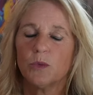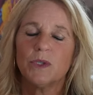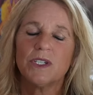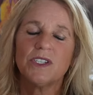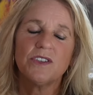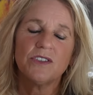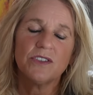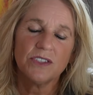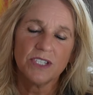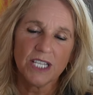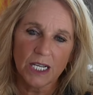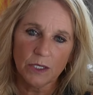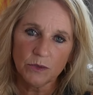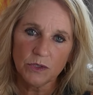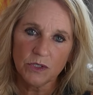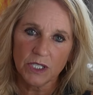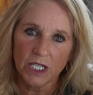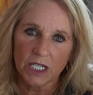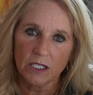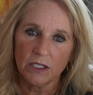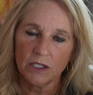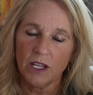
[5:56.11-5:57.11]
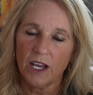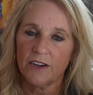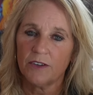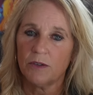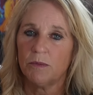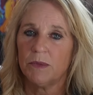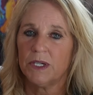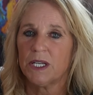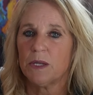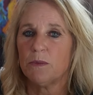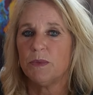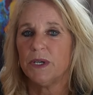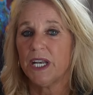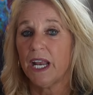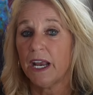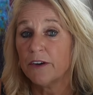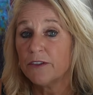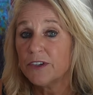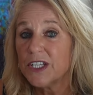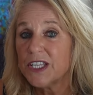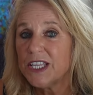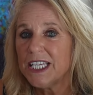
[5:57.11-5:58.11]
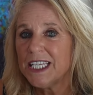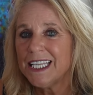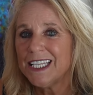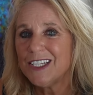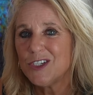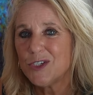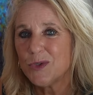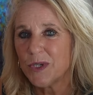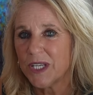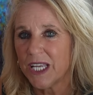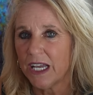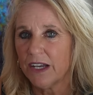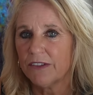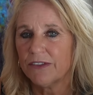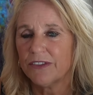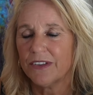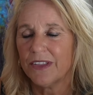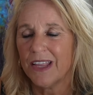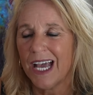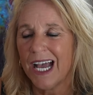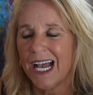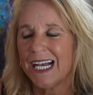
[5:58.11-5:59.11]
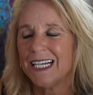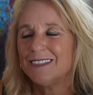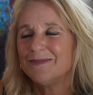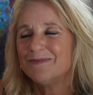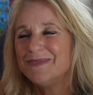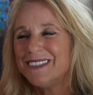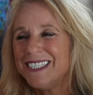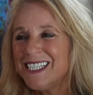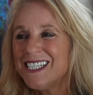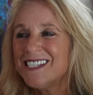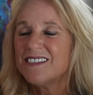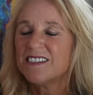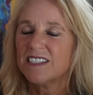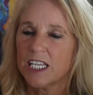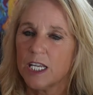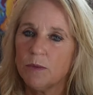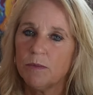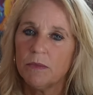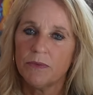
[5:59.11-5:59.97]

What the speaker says: which sounds like a lot of money, but everything that you get for that in the scheme